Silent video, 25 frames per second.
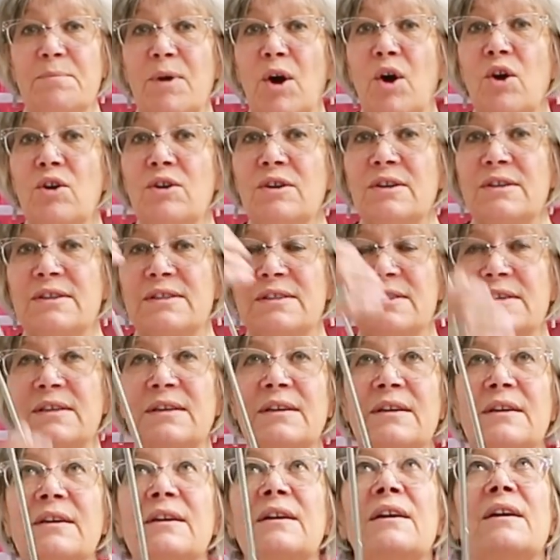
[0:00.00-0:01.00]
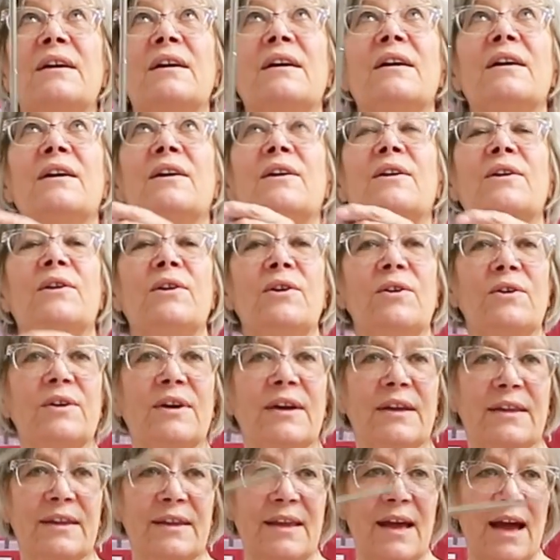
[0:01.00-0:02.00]
box, look
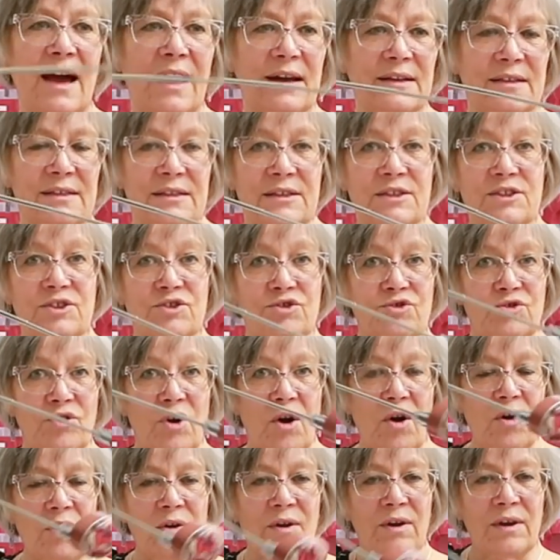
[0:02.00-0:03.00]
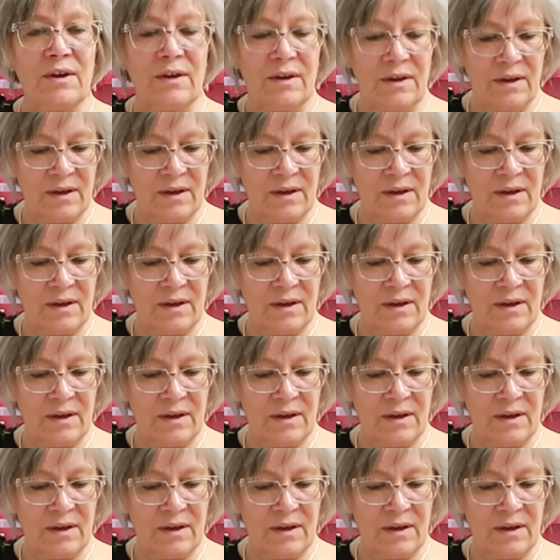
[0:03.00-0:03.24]
at that, strong.